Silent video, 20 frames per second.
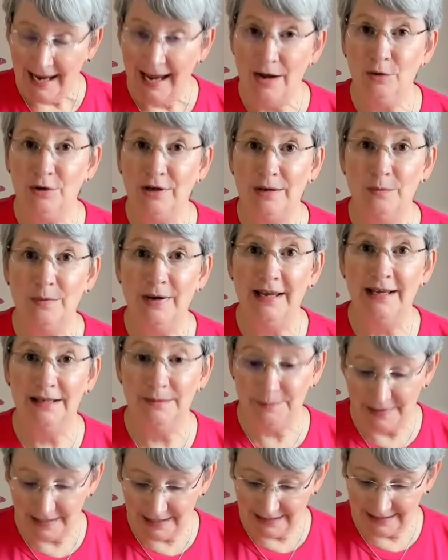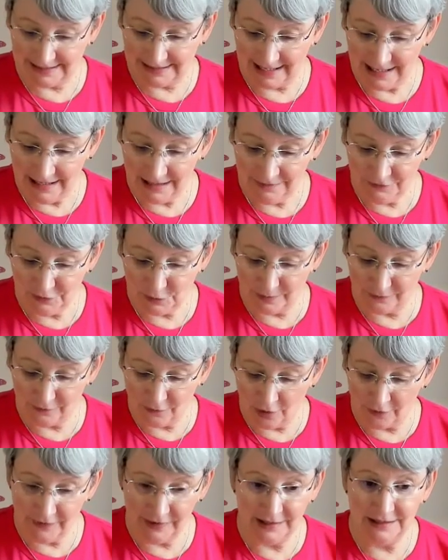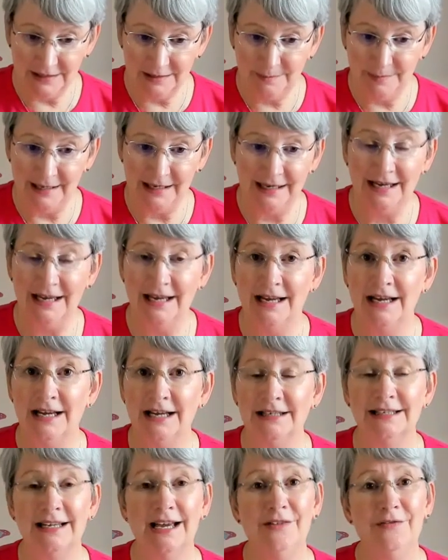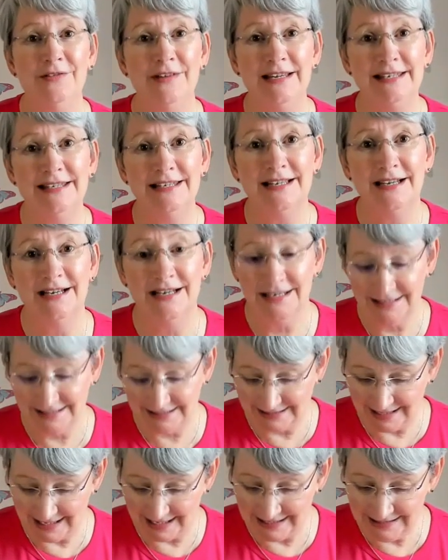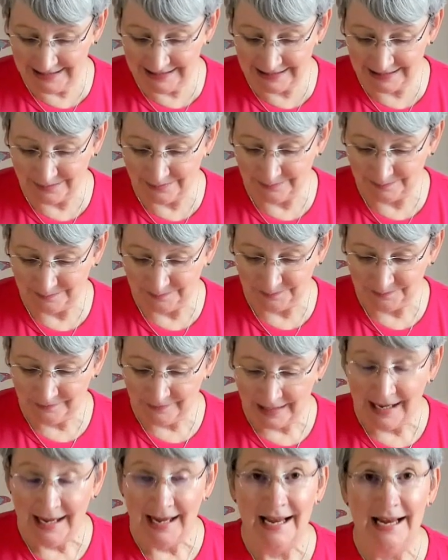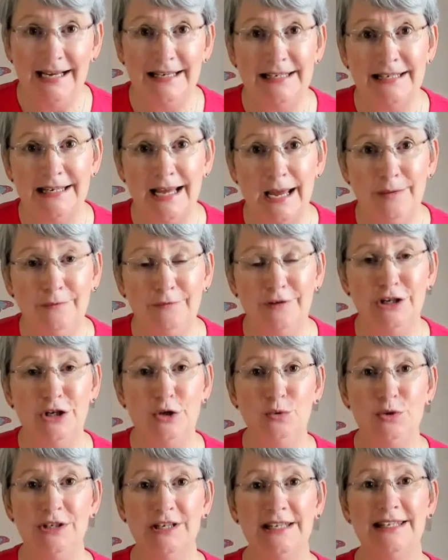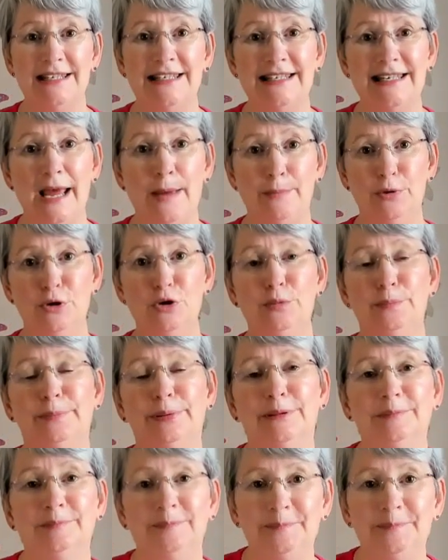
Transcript: How can we help ourselves? We've got the hermit card, and this card says, It's time for you to step up.